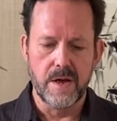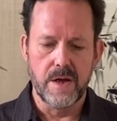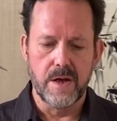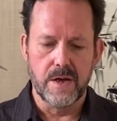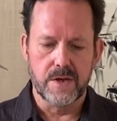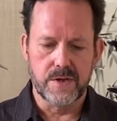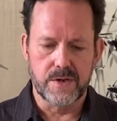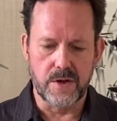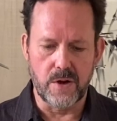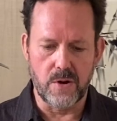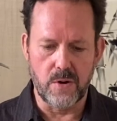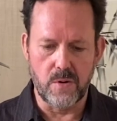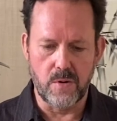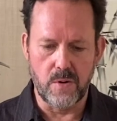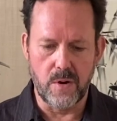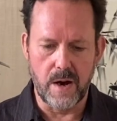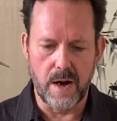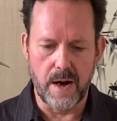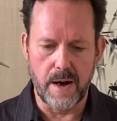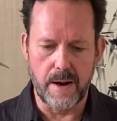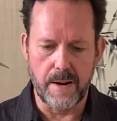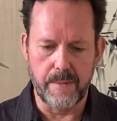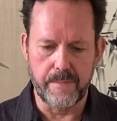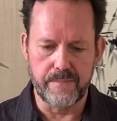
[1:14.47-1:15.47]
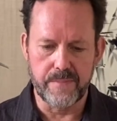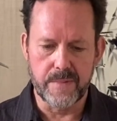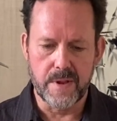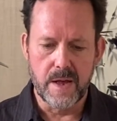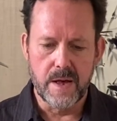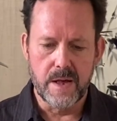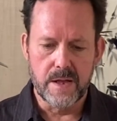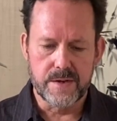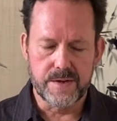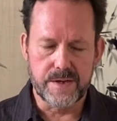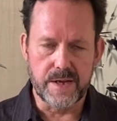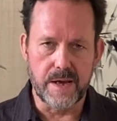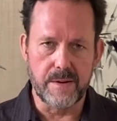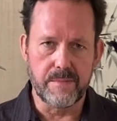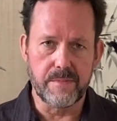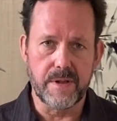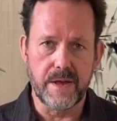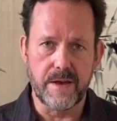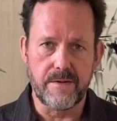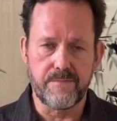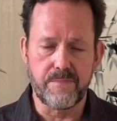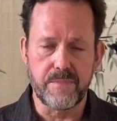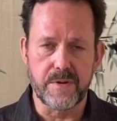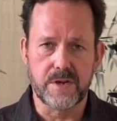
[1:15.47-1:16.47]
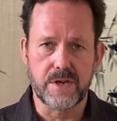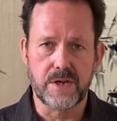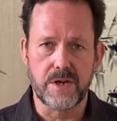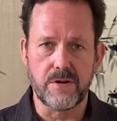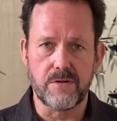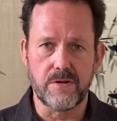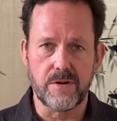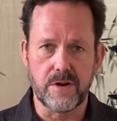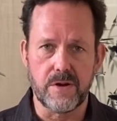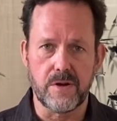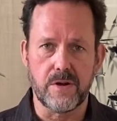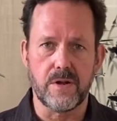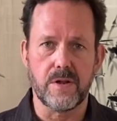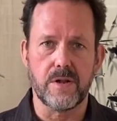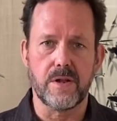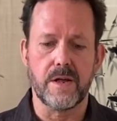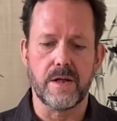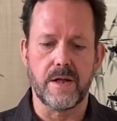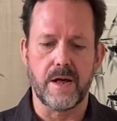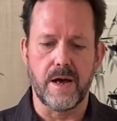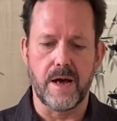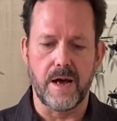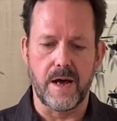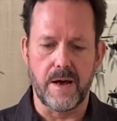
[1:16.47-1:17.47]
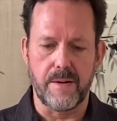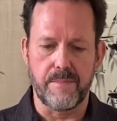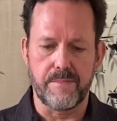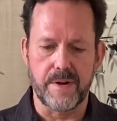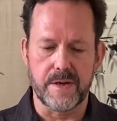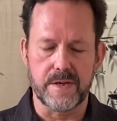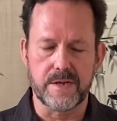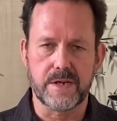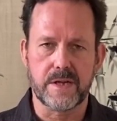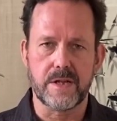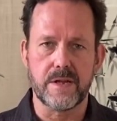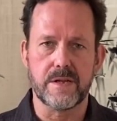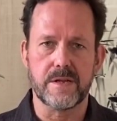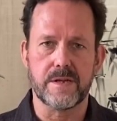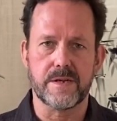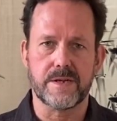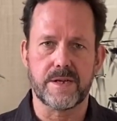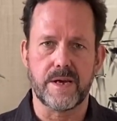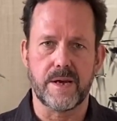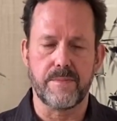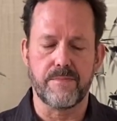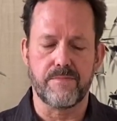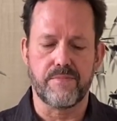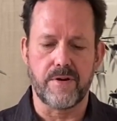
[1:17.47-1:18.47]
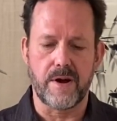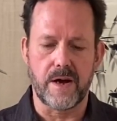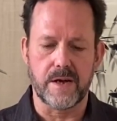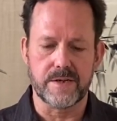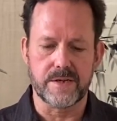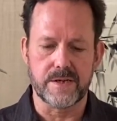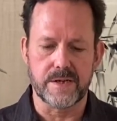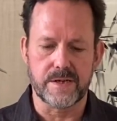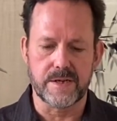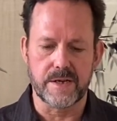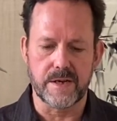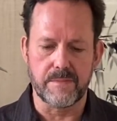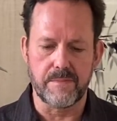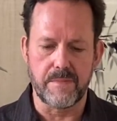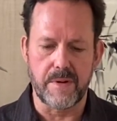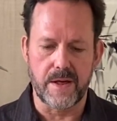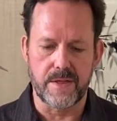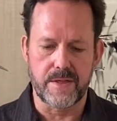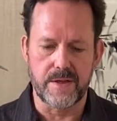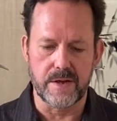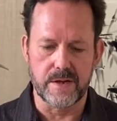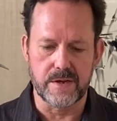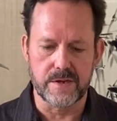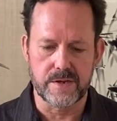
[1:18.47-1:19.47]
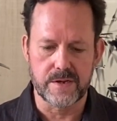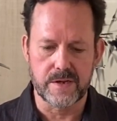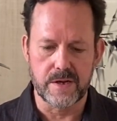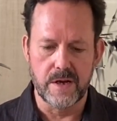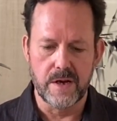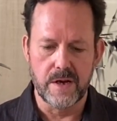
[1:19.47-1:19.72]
So same leaf material, basically the same processing methods,